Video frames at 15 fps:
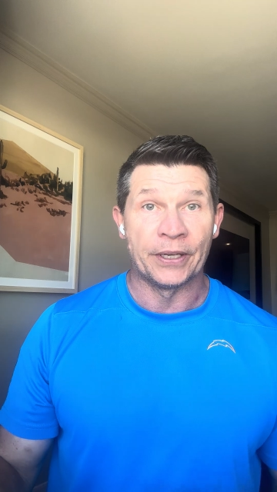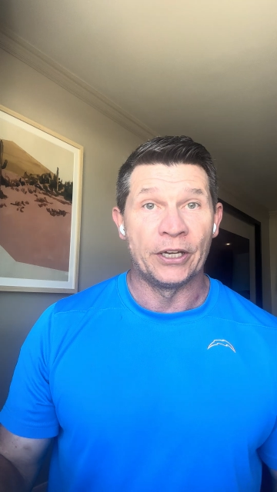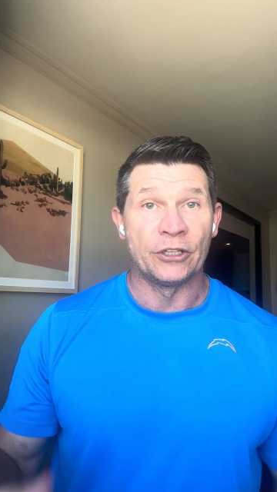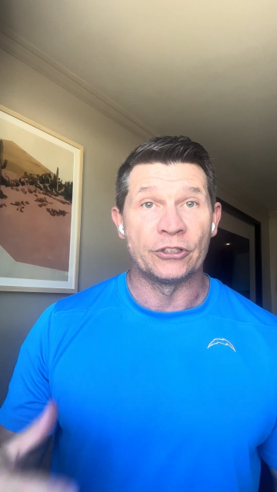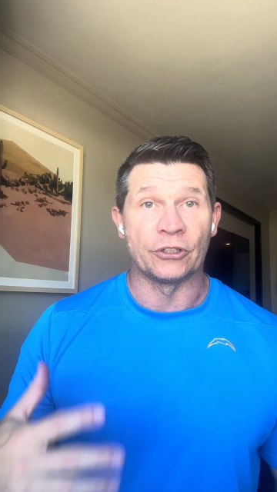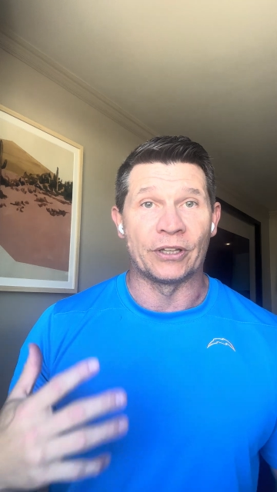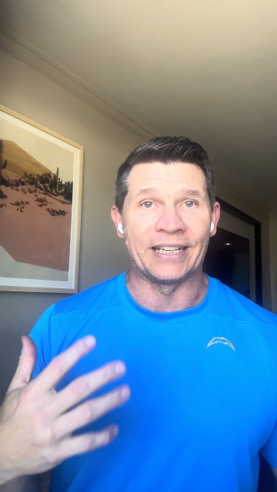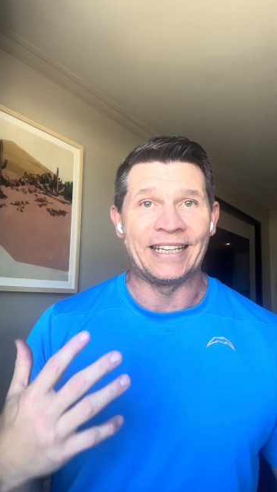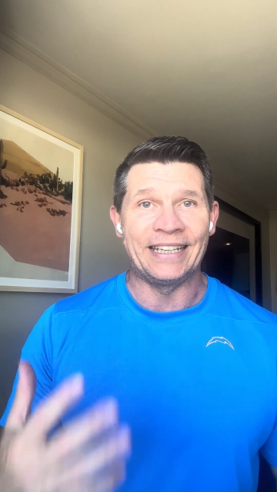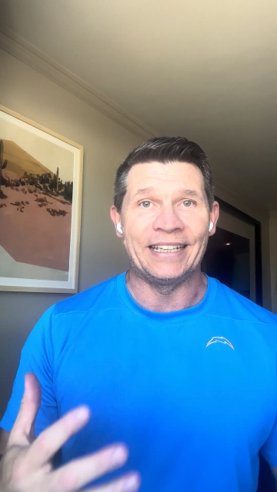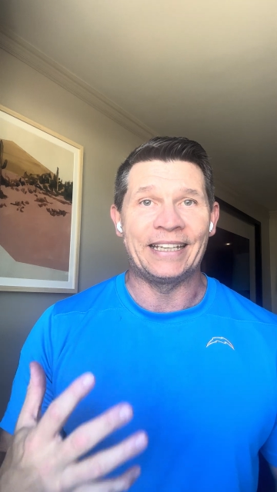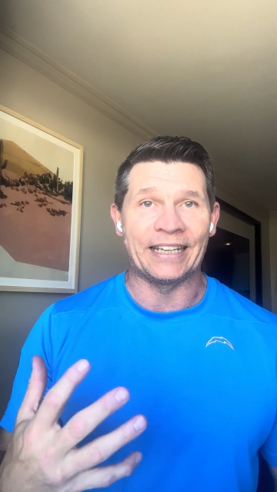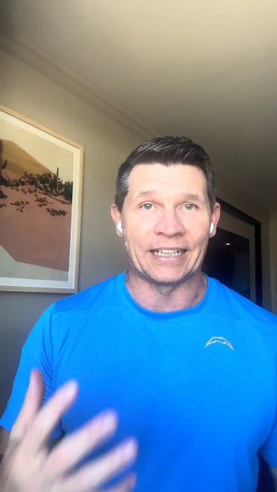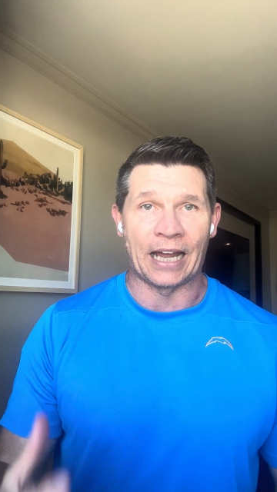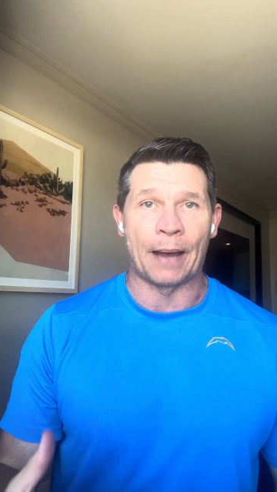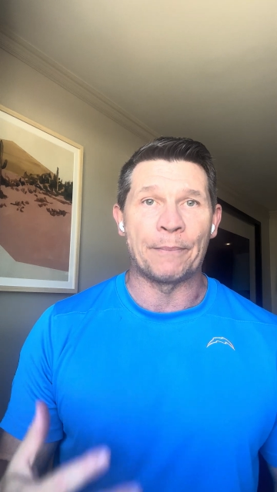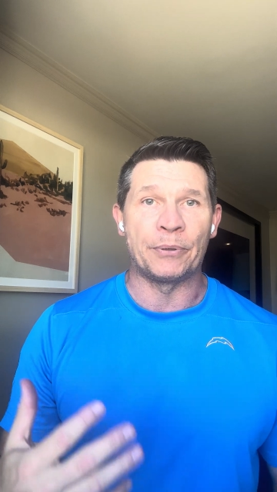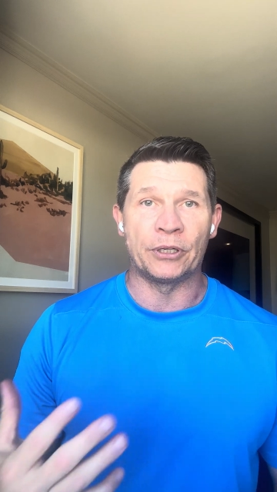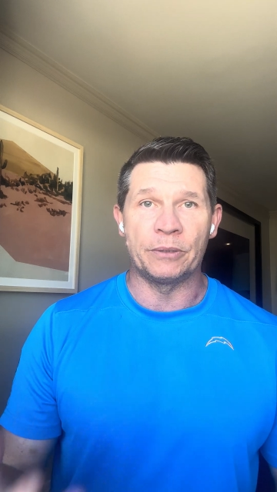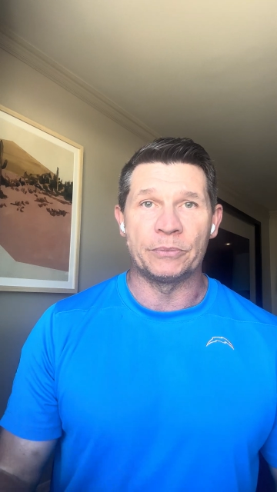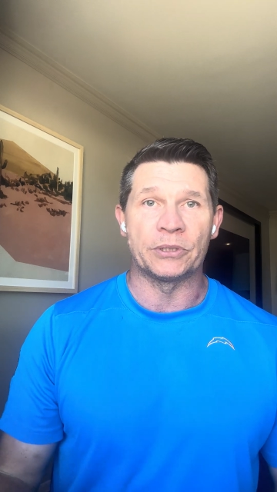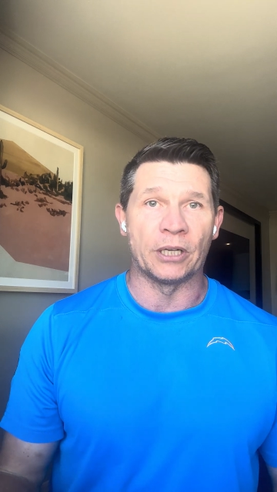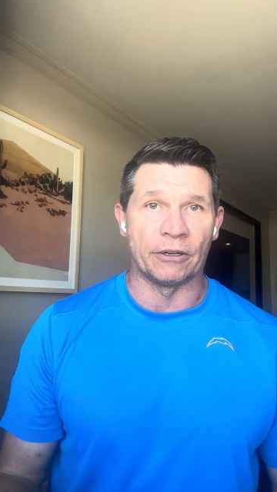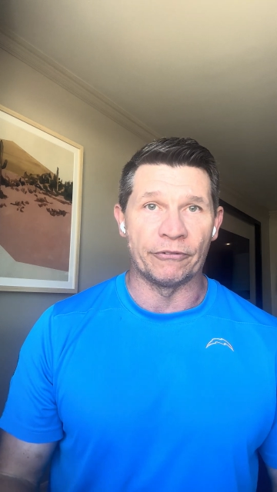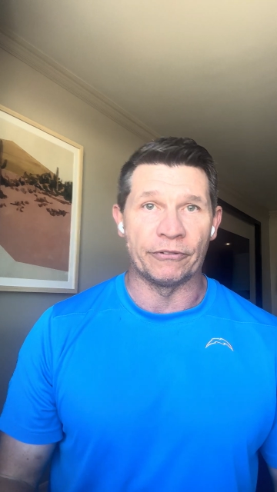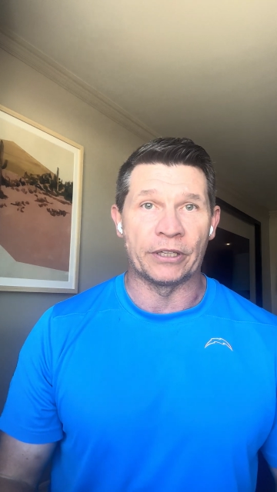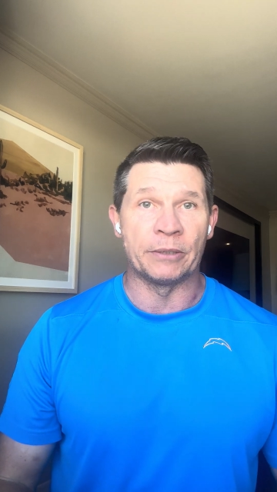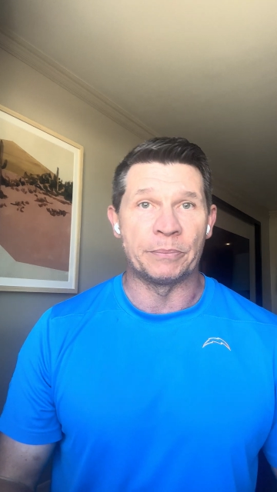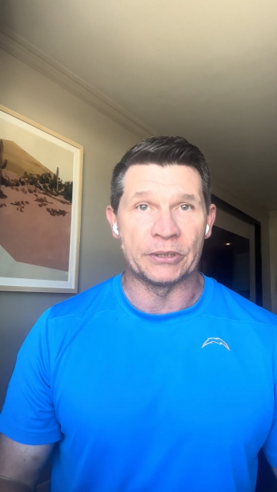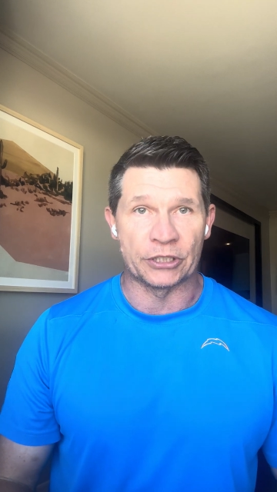so that he cannot put himself
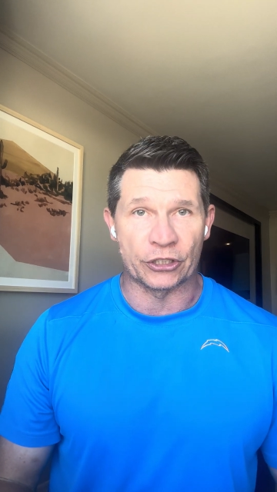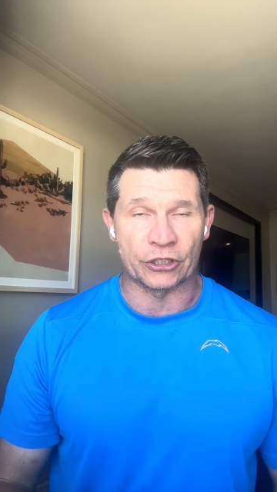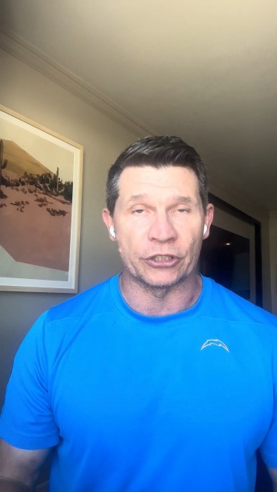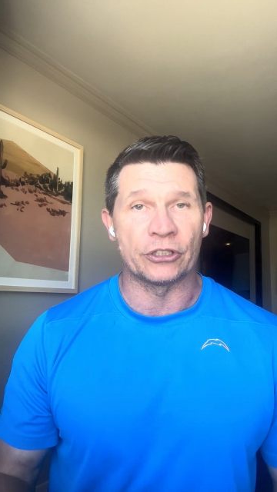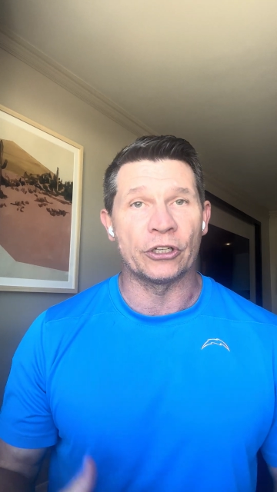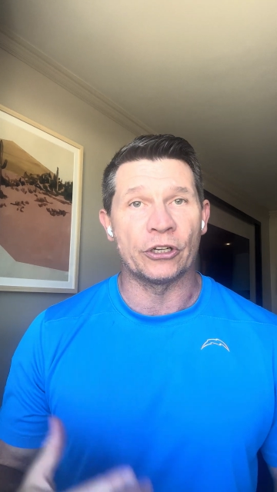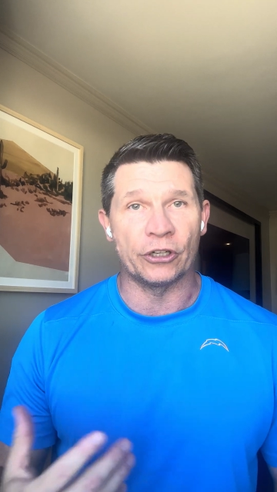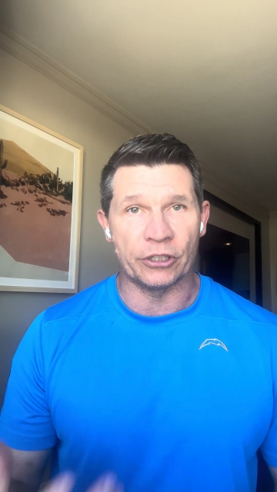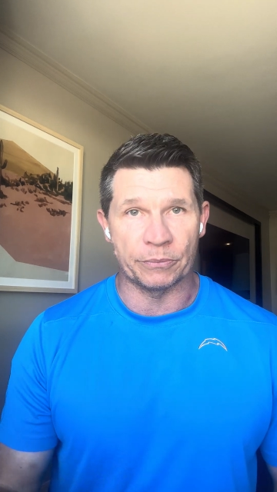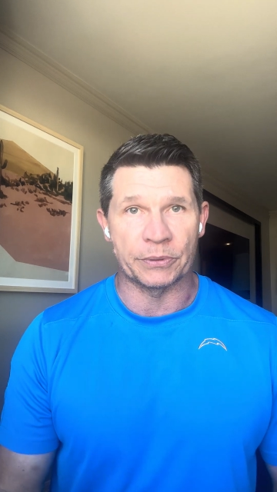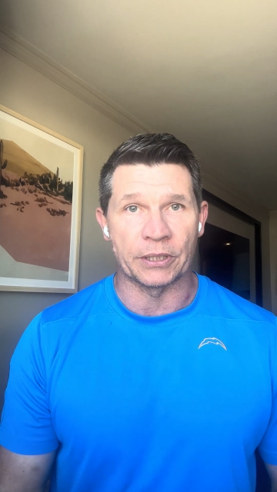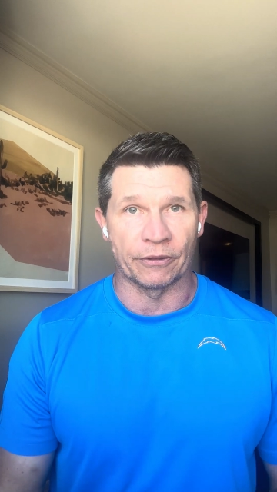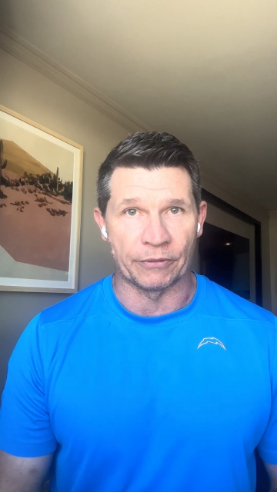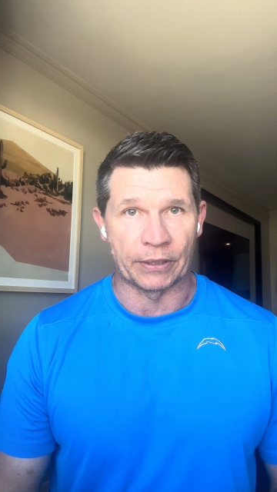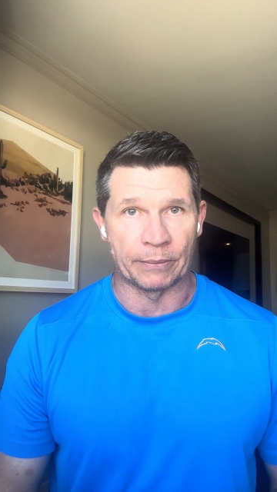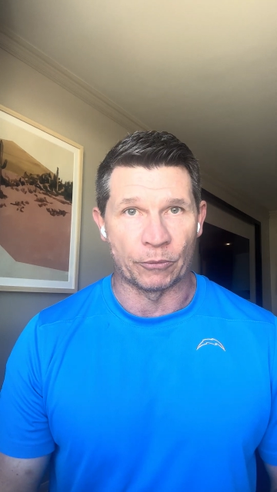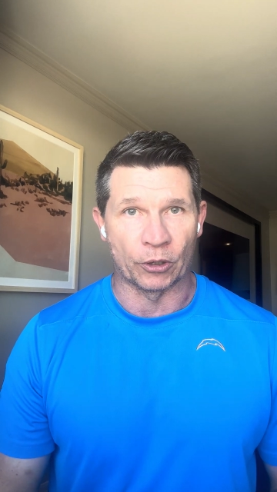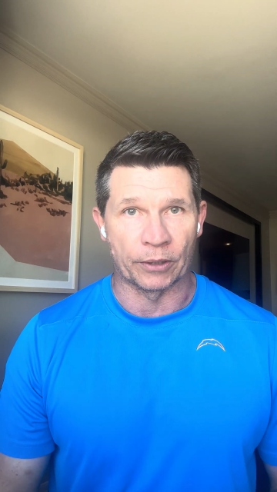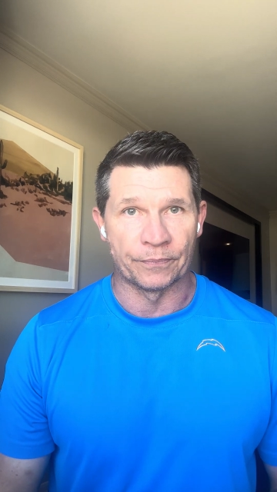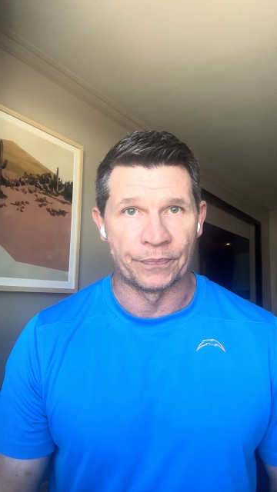in a position to hurt himself anymore.